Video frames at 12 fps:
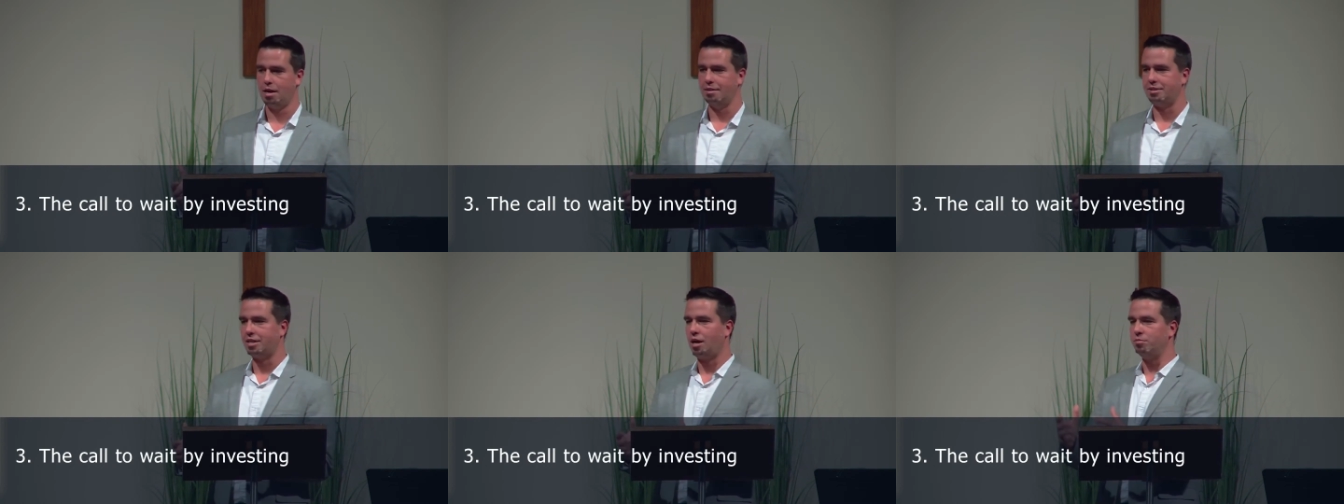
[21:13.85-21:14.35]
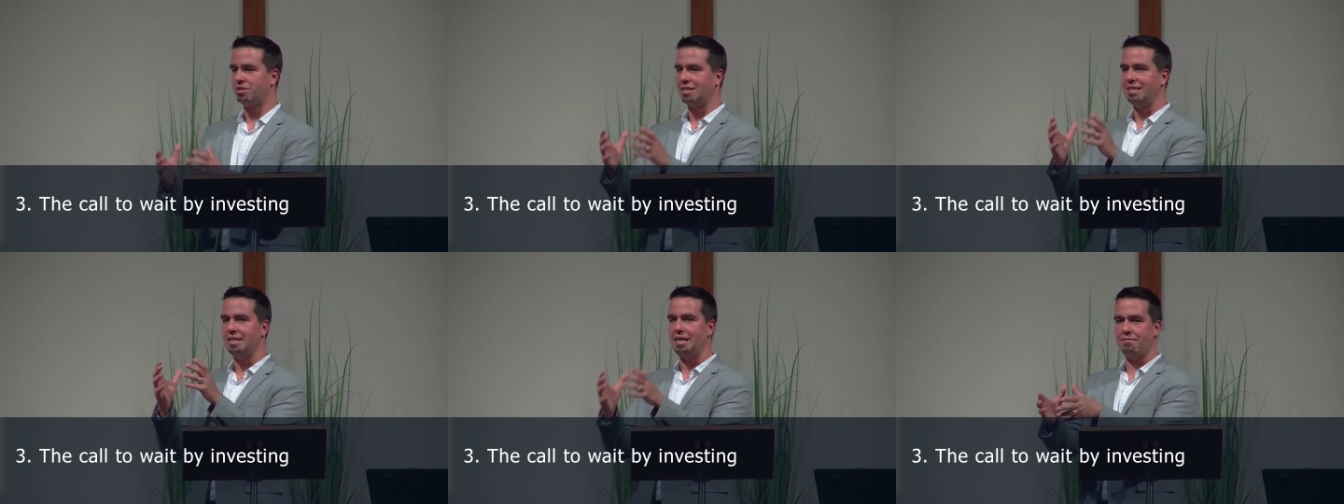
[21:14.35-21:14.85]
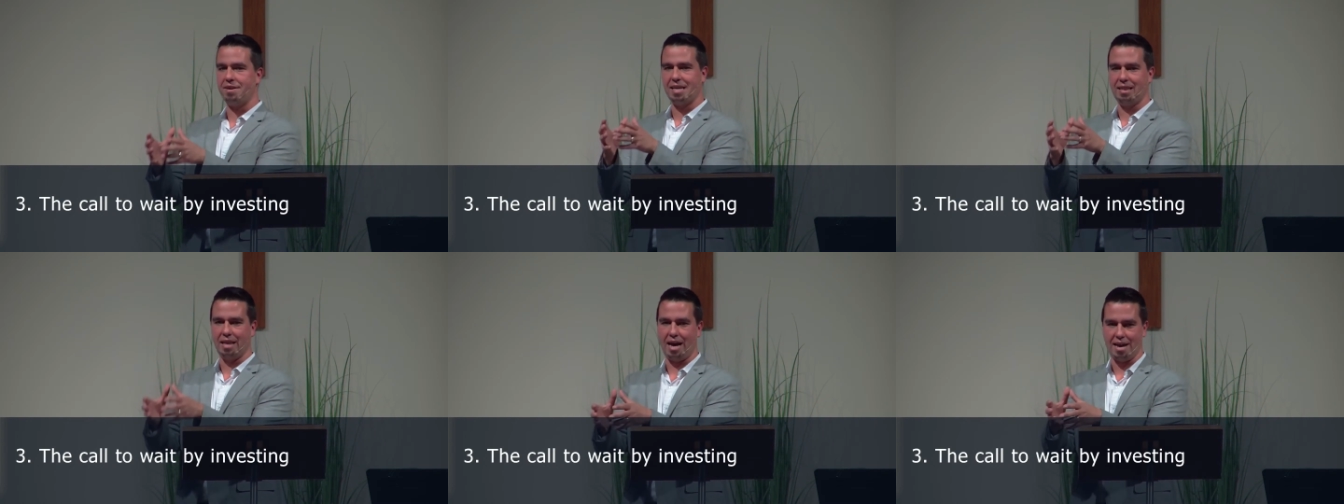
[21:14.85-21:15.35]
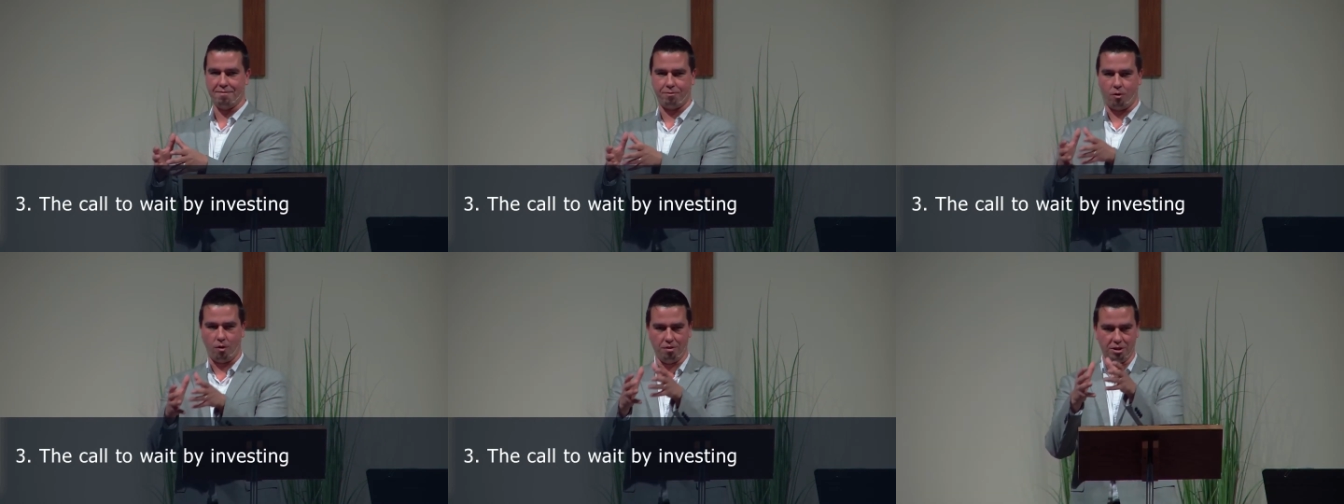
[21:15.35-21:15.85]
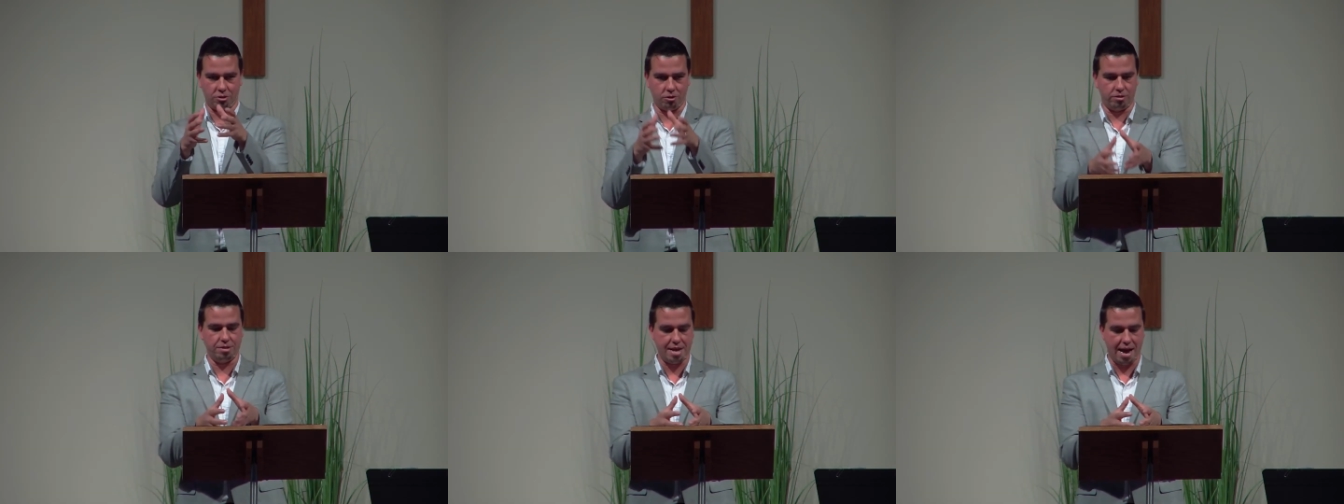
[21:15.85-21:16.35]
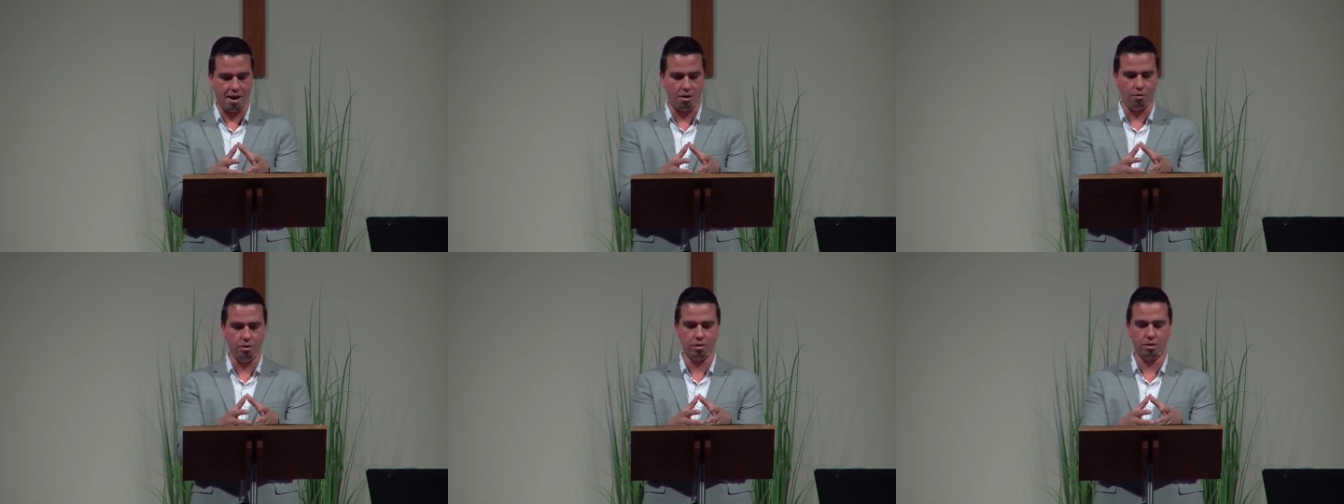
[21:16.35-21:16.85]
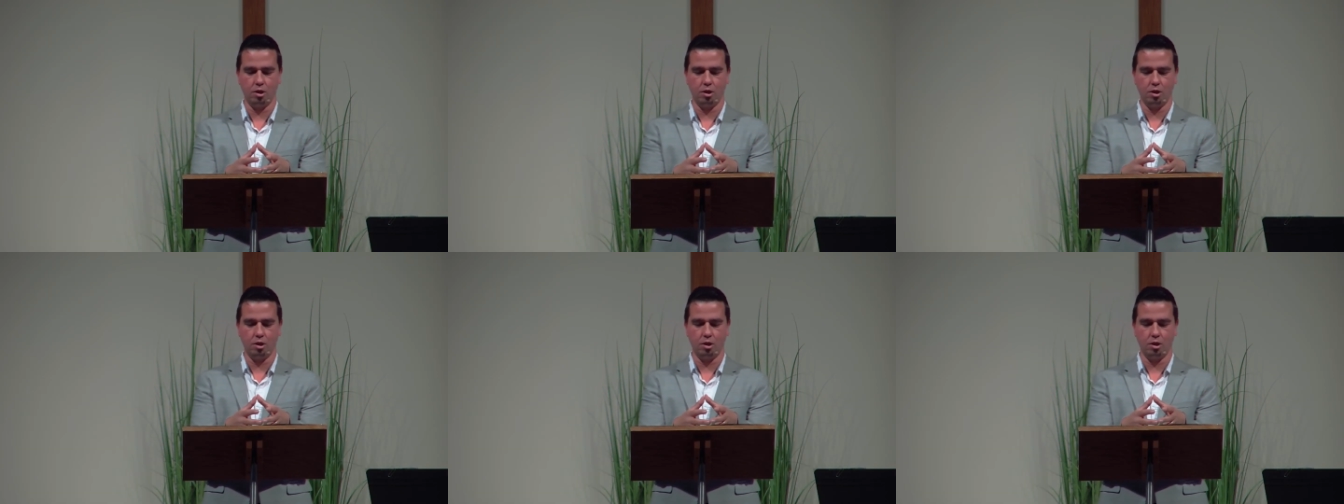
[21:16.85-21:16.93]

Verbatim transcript: as it comes to living life on this earth now